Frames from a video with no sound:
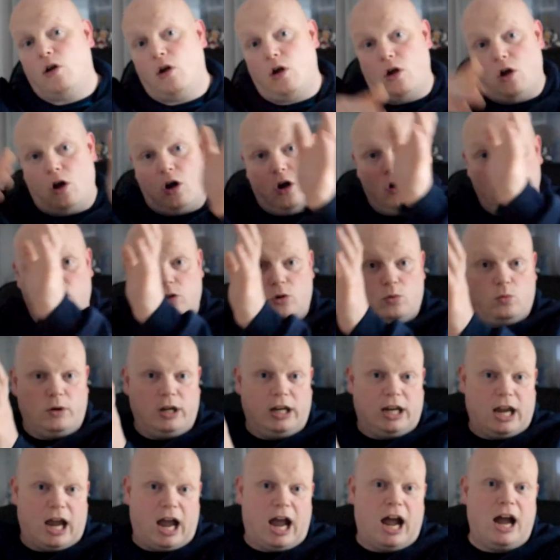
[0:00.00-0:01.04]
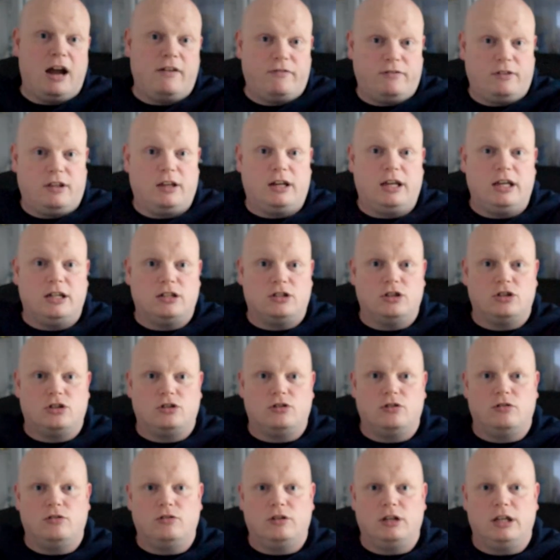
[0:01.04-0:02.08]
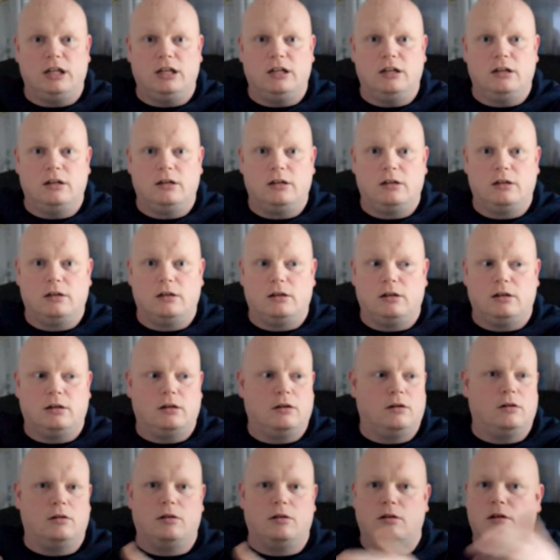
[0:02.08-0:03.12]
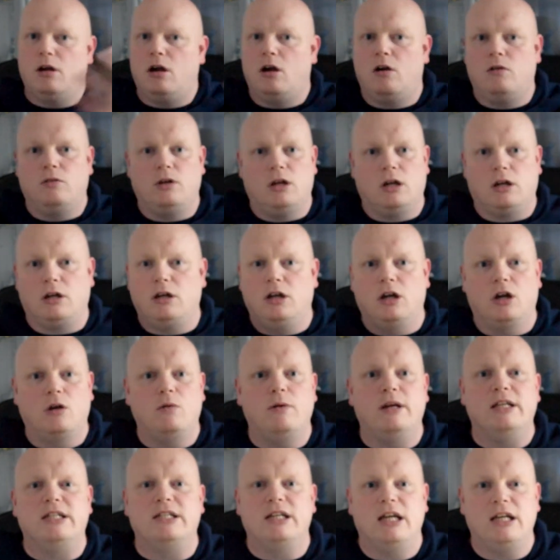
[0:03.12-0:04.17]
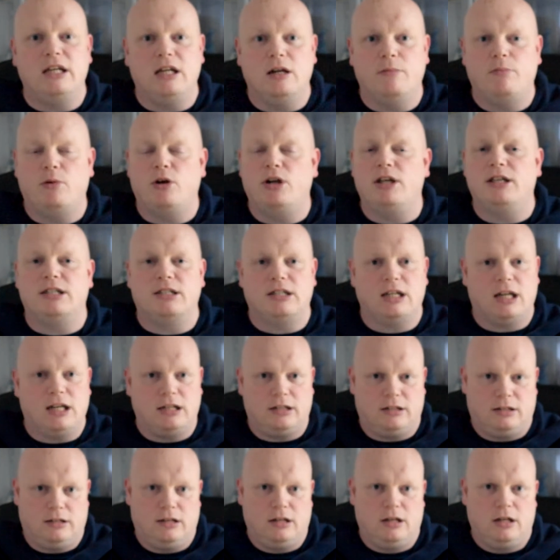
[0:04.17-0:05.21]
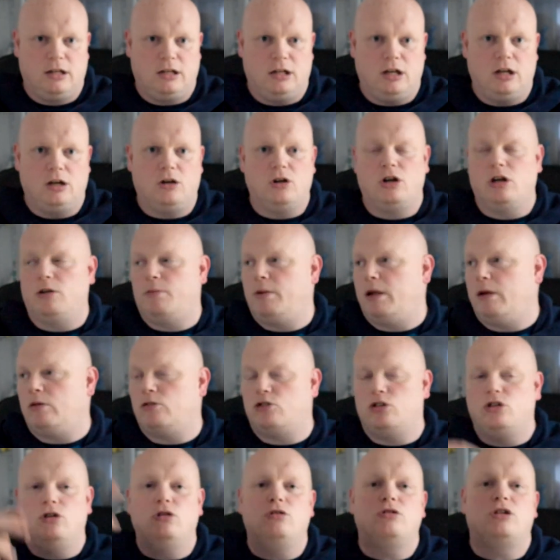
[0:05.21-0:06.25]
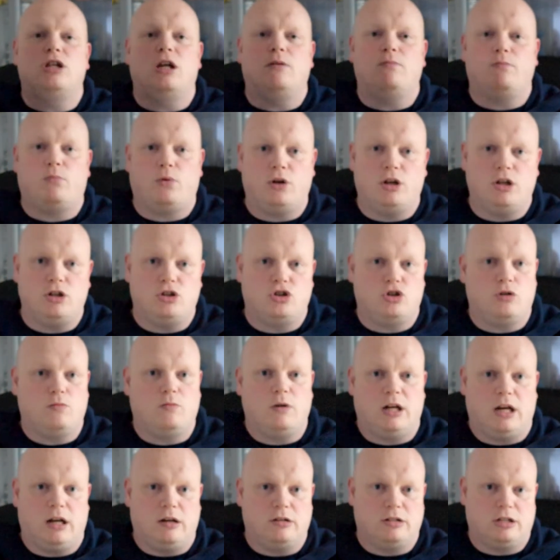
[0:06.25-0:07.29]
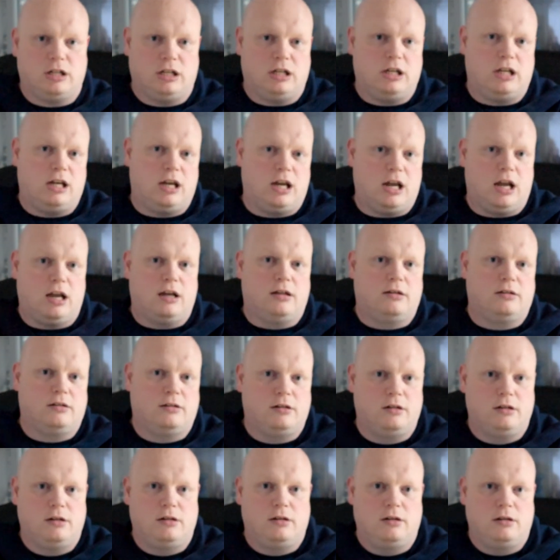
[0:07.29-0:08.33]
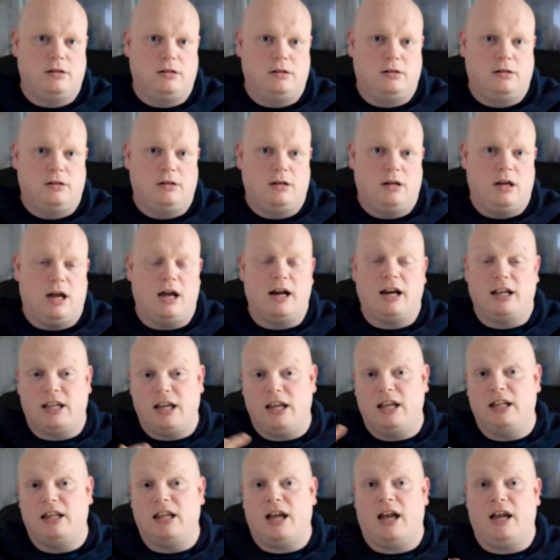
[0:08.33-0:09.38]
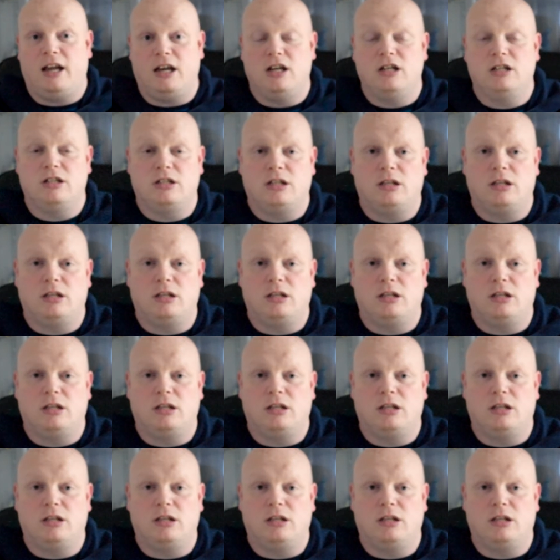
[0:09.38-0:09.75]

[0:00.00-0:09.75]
on the week after Easter Sunday, oh, your quid's in, your points in. You're going to be able to use them points somewhere else in the year. And I think that is